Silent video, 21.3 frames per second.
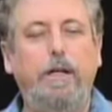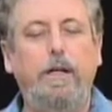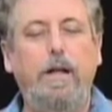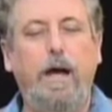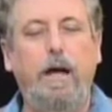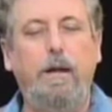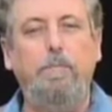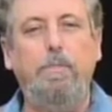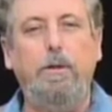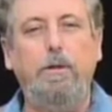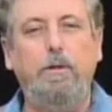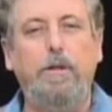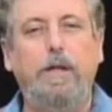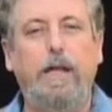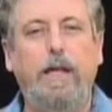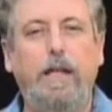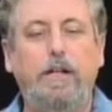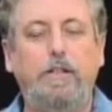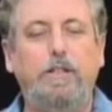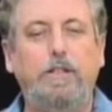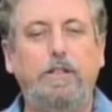non-polluting
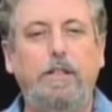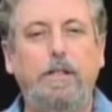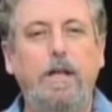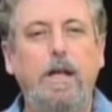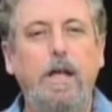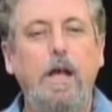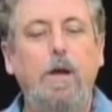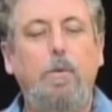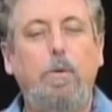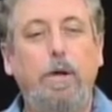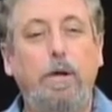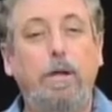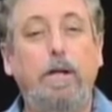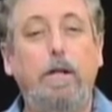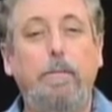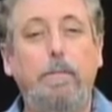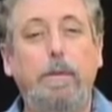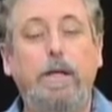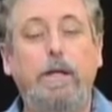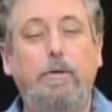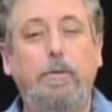energy, we're
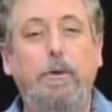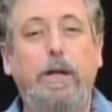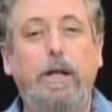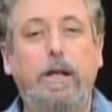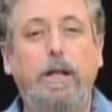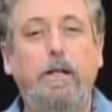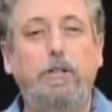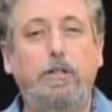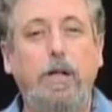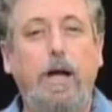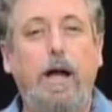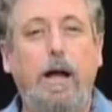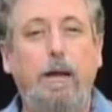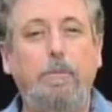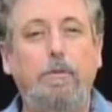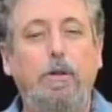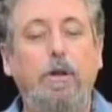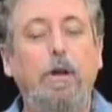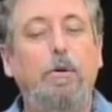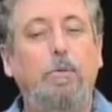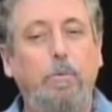going to be creating
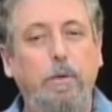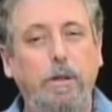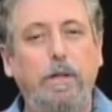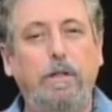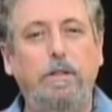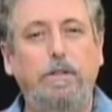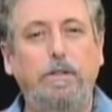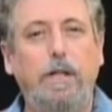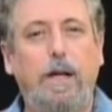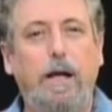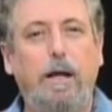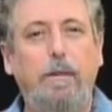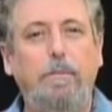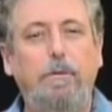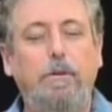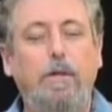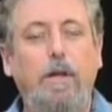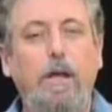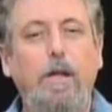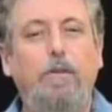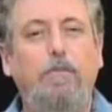jobs, real
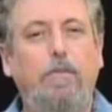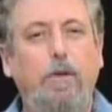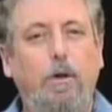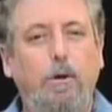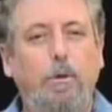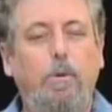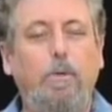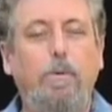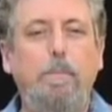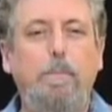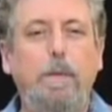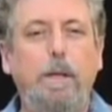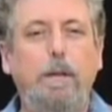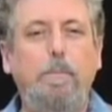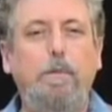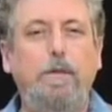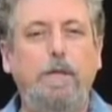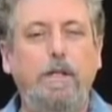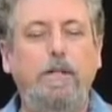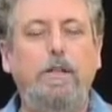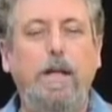jobs. So
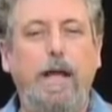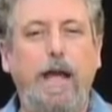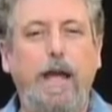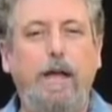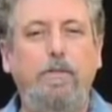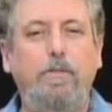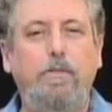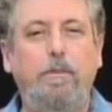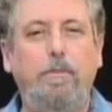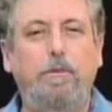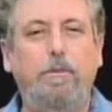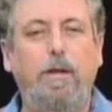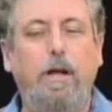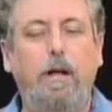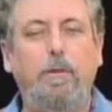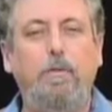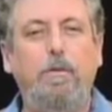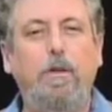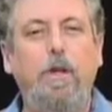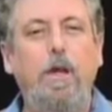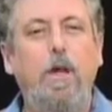people need to ask
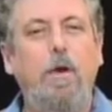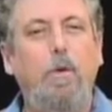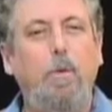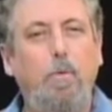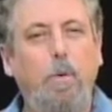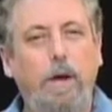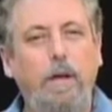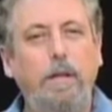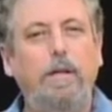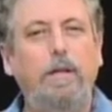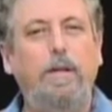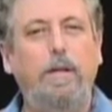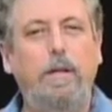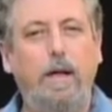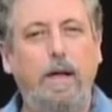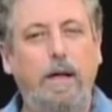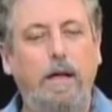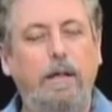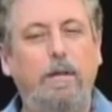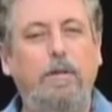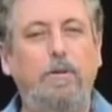themselves, what
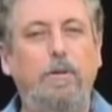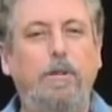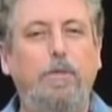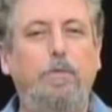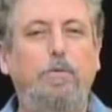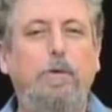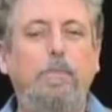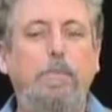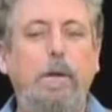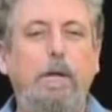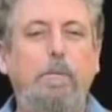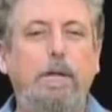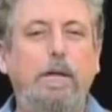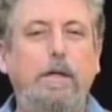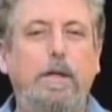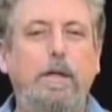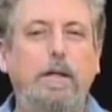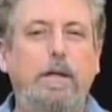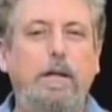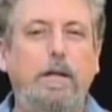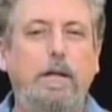uh, do these
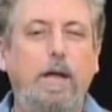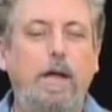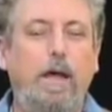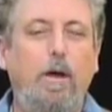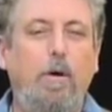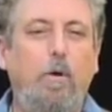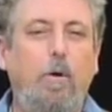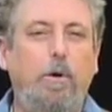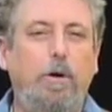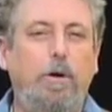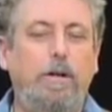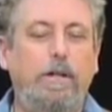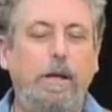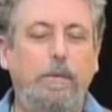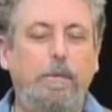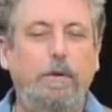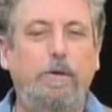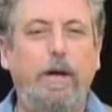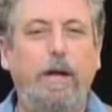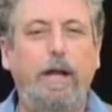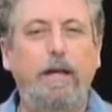Republican or
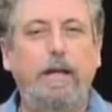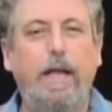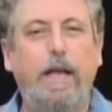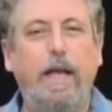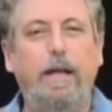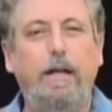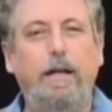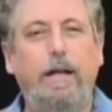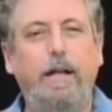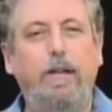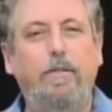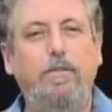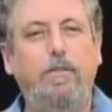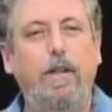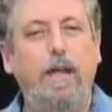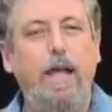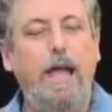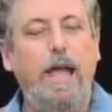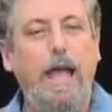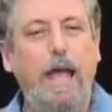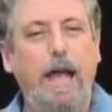Democratic candidates
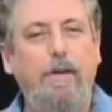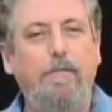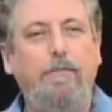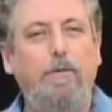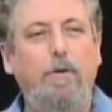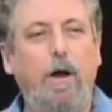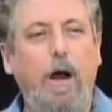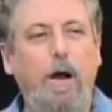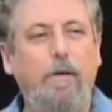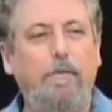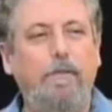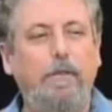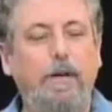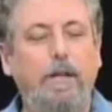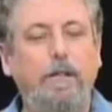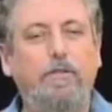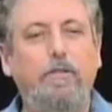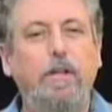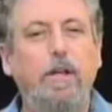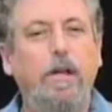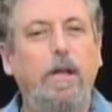have to offer
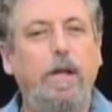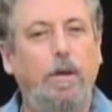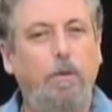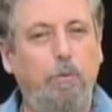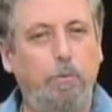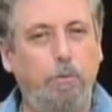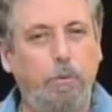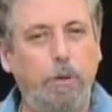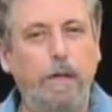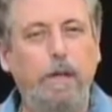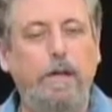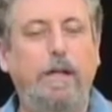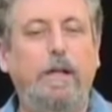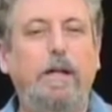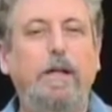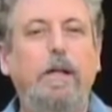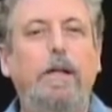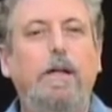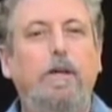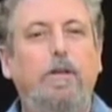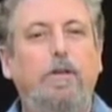us
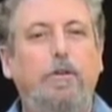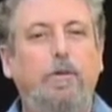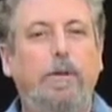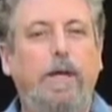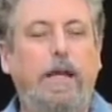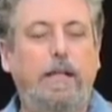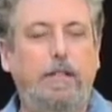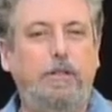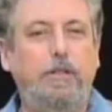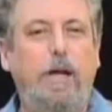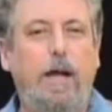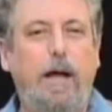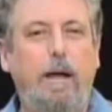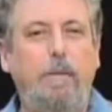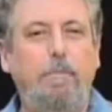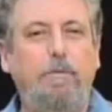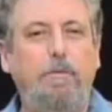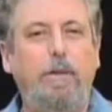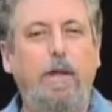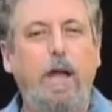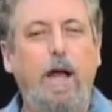really to get
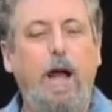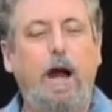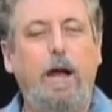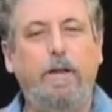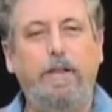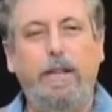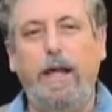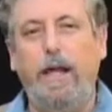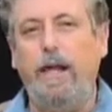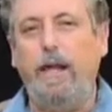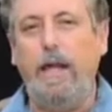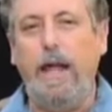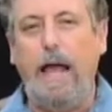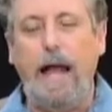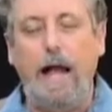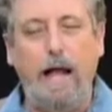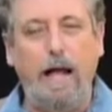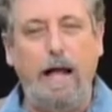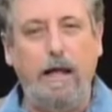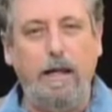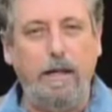jobs? Are they
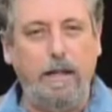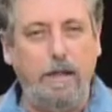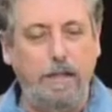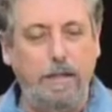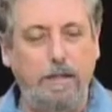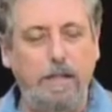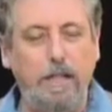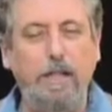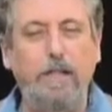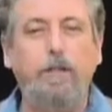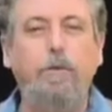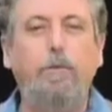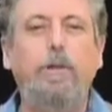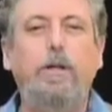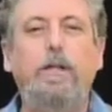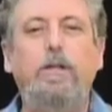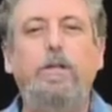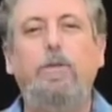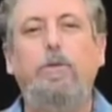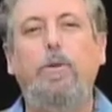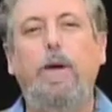uh,
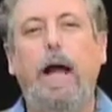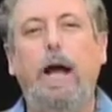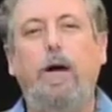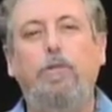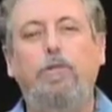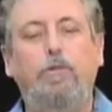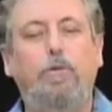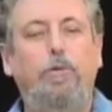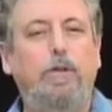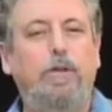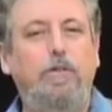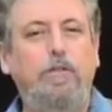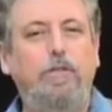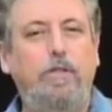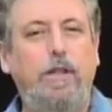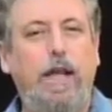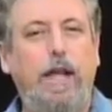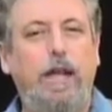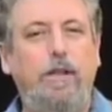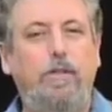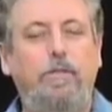continuing to
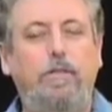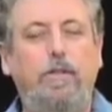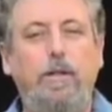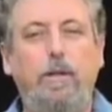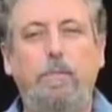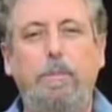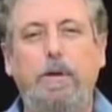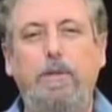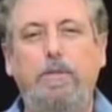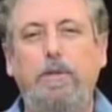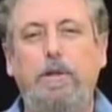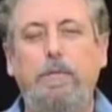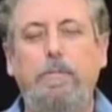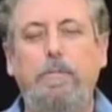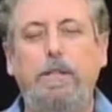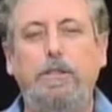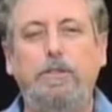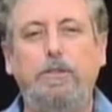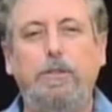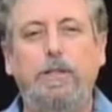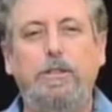outsource, as the present
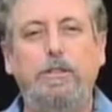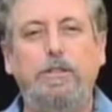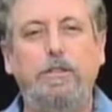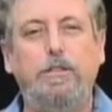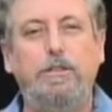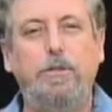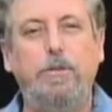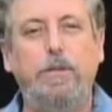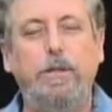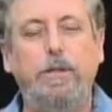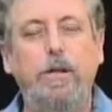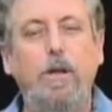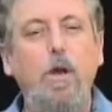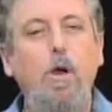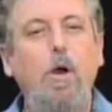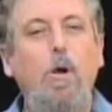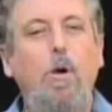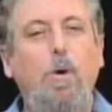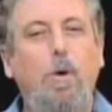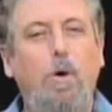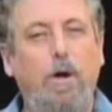administration is doing,
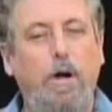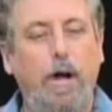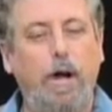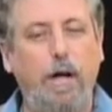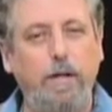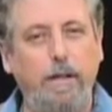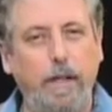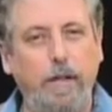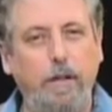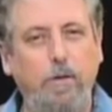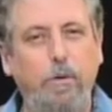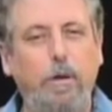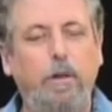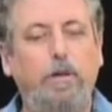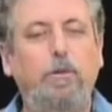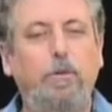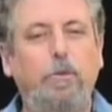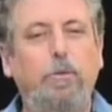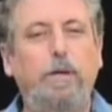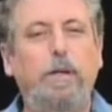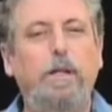or are they going
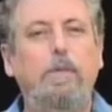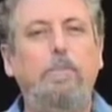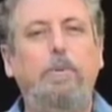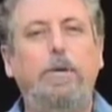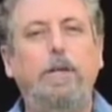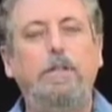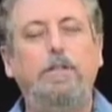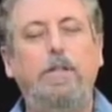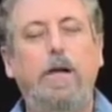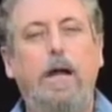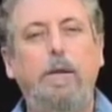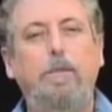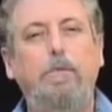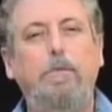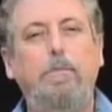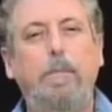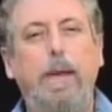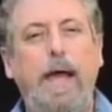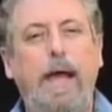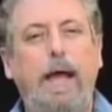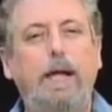to really bring
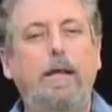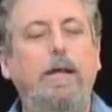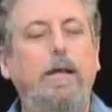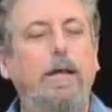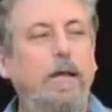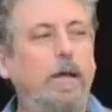jobs back